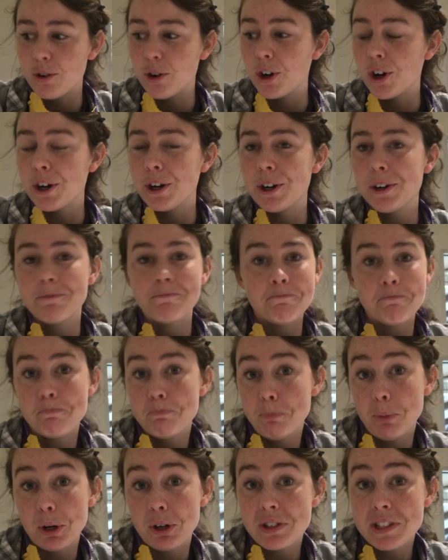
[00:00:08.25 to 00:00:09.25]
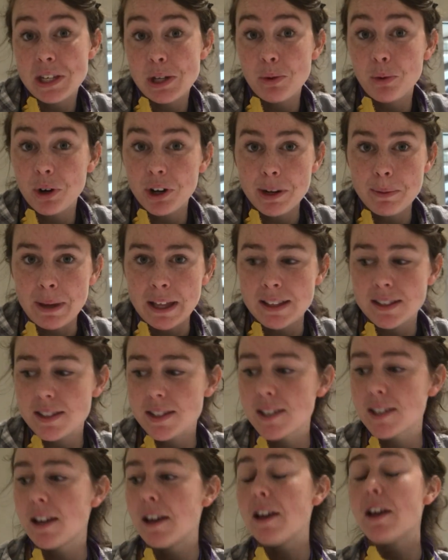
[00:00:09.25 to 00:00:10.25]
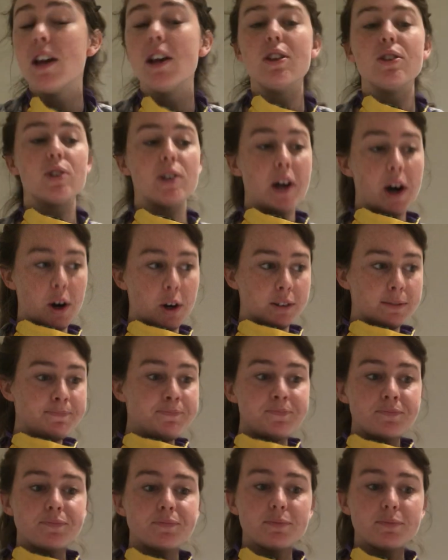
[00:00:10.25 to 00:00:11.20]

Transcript: or birdseed ornaments. So